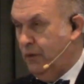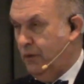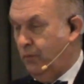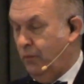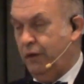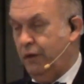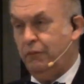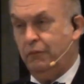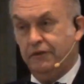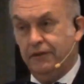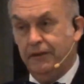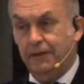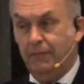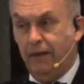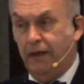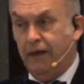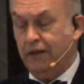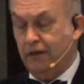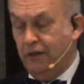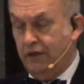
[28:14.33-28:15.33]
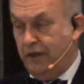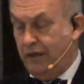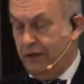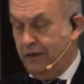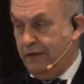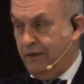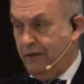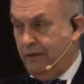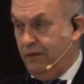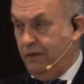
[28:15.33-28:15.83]
When was he made a
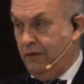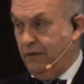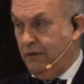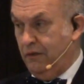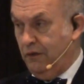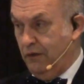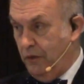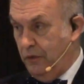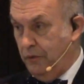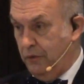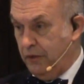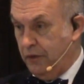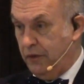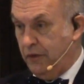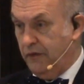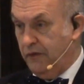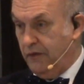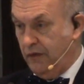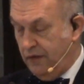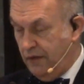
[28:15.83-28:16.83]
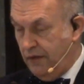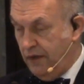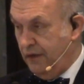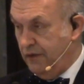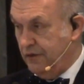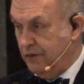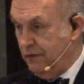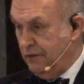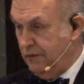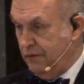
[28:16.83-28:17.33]
little lower than the
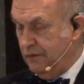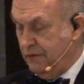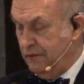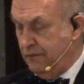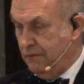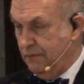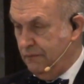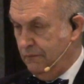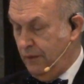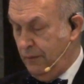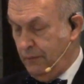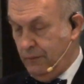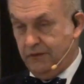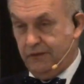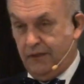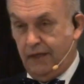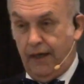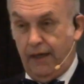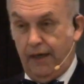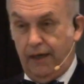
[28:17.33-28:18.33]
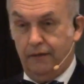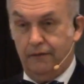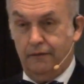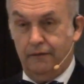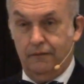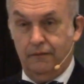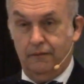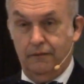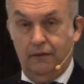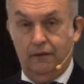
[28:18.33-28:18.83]
angels? When was that?
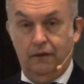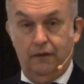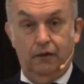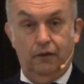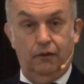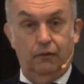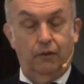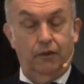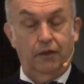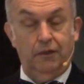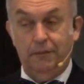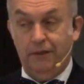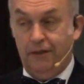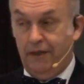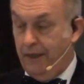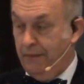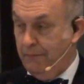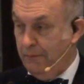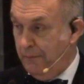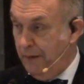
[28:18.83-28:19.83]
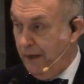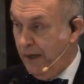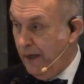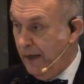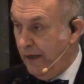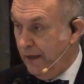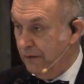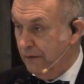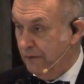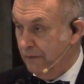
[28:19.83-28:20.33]
When he became a
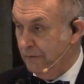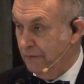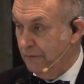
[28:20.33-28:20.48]
man.